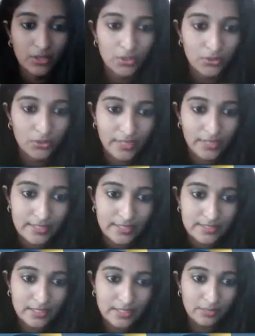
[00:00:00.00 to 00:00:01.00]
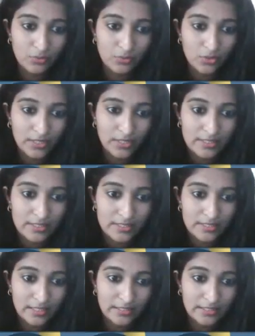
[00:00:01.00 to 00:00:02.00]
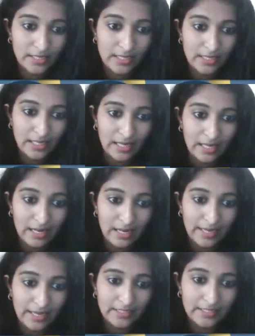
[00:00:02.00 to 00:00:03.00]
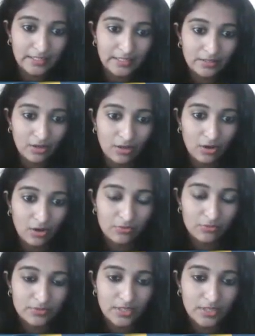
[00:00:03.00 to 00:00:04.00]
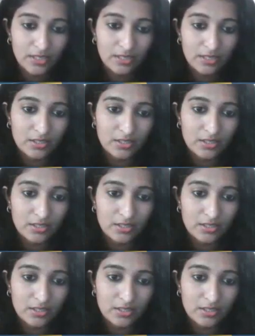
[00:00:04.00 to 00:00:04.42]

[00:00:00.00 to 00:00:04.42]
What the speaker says: You can see mucus in the lining of the